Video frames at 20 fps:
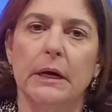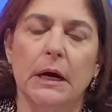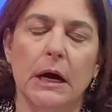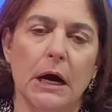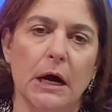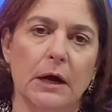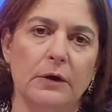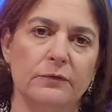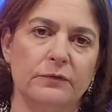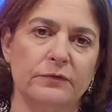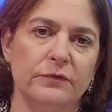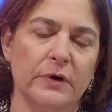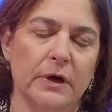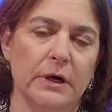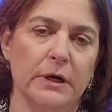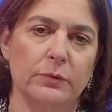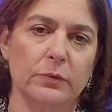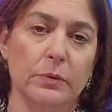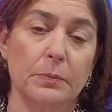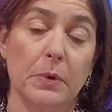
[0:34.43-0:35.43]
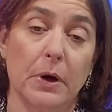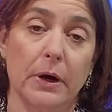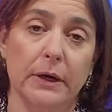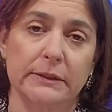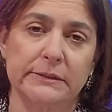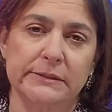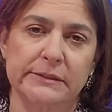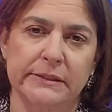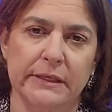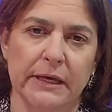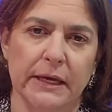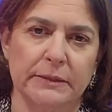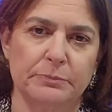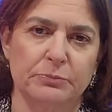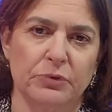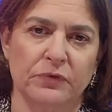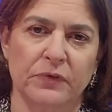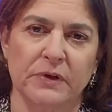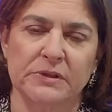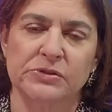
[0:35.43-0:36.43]
of remarks that
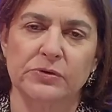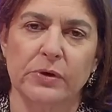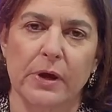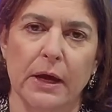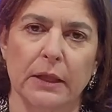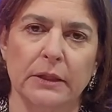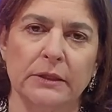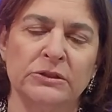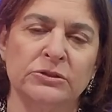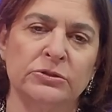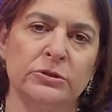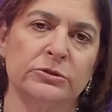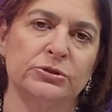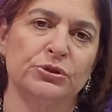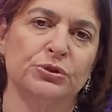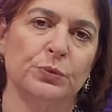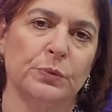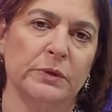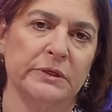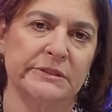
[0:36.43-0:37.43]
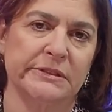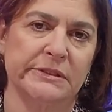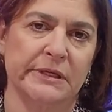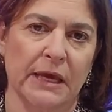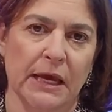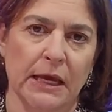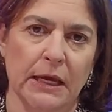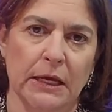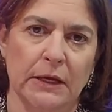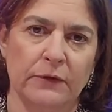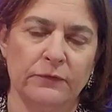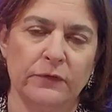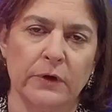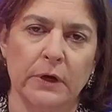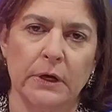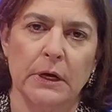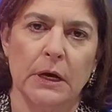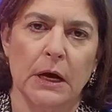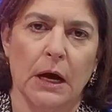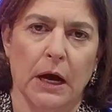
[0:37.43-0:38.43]
Professor Alan Dershowitz gave
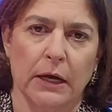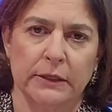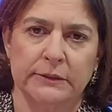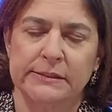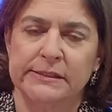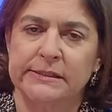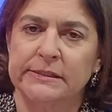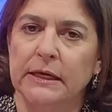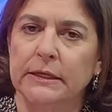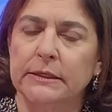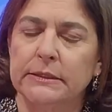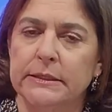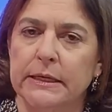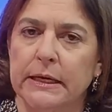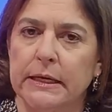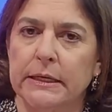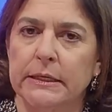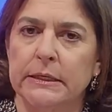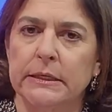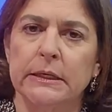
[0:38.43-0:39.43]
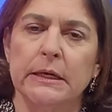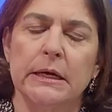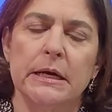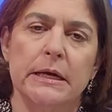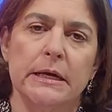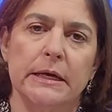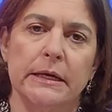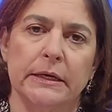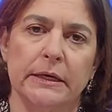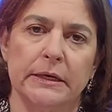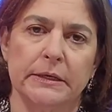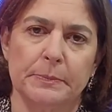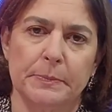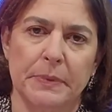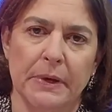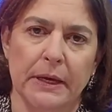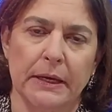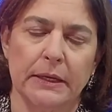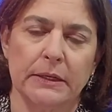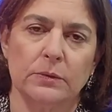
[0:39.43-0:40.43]
on Sunday in a
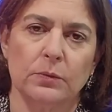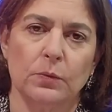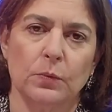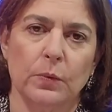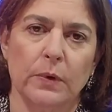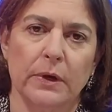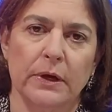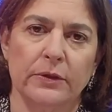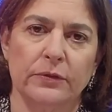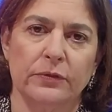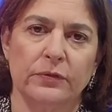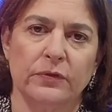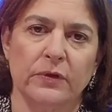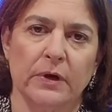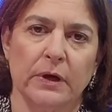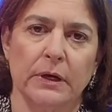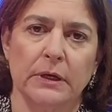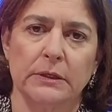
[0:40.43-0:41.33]
debate with